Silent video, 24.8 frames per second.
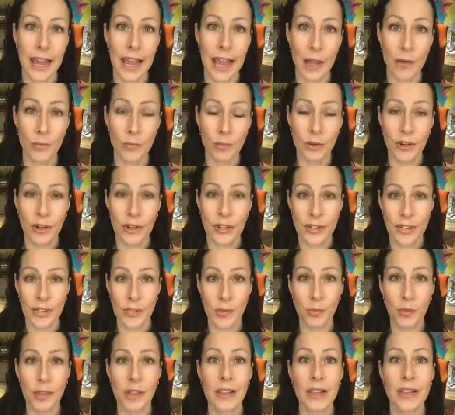And
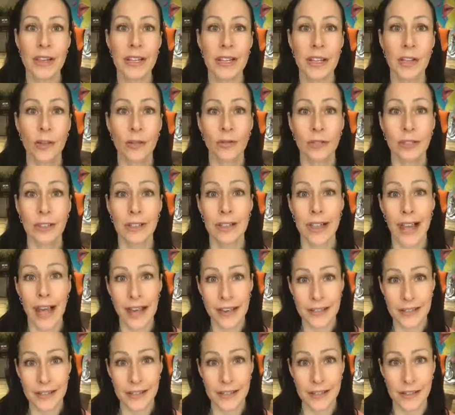predictability
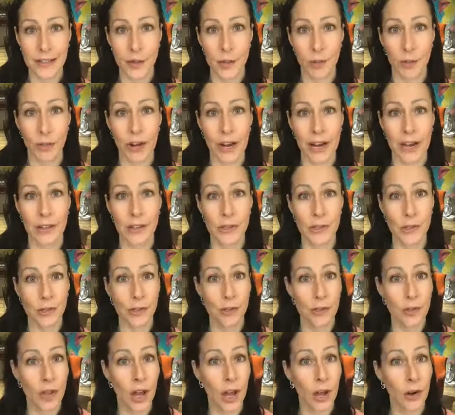relaxes the brain.
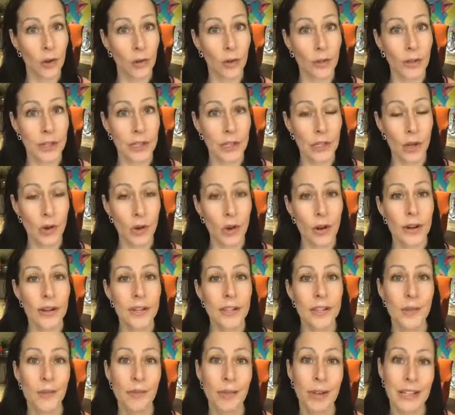So not only
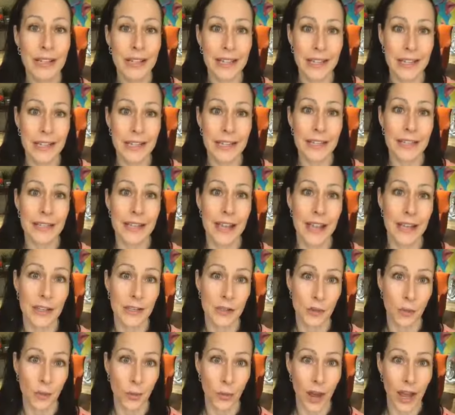yours, but his
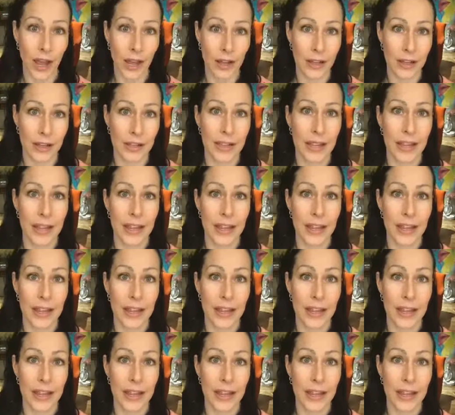as well.